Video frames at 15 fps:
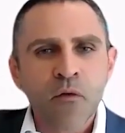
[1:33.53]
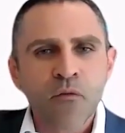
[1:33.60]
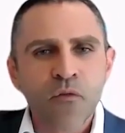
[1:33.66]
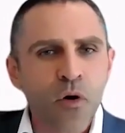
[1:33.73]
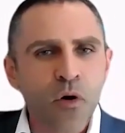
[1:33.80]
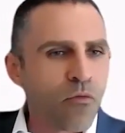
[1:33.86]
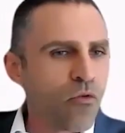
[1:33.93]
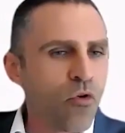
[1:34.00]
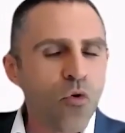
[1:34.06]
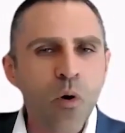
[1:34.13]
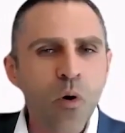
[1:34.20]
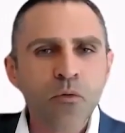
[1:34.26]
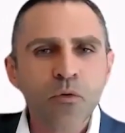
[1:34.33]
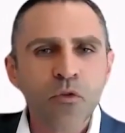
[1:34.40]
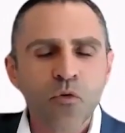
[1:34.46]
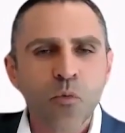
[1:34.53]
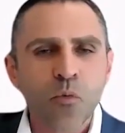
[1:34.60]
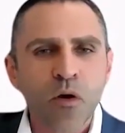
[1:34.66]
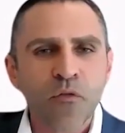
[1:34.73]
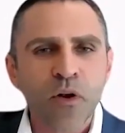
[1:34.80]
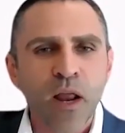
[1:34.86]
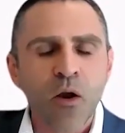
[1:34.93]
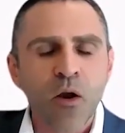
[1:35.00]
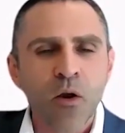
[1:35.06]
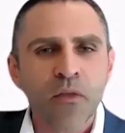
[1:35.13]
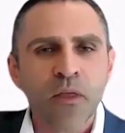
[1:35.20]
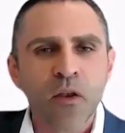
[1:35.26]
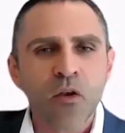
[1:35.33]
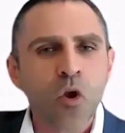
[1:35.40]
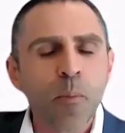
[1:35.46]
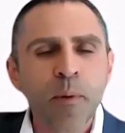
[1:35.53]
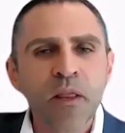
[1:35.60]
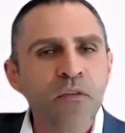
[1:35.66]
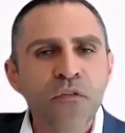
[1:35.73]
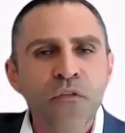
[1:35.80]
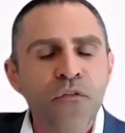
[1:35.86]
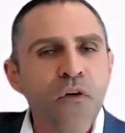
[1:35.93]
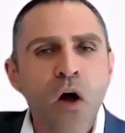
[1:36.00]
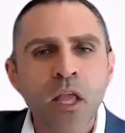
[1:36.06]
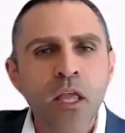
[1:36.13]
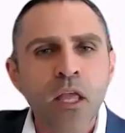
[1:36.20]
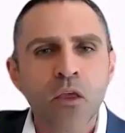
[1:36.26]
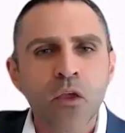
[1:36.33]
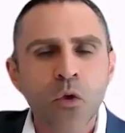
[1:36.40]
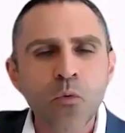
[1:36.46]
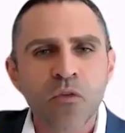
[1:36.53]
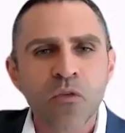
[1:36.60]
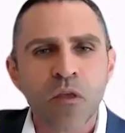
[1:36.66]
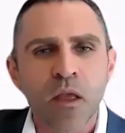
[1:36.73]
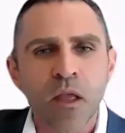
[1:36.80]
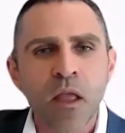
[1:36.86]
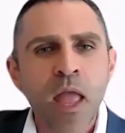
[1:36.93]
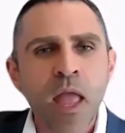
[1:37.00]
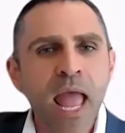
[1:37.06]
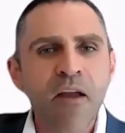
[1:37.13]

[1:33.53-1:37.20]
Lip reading: for a 200 square foot area that nobody's fucking using?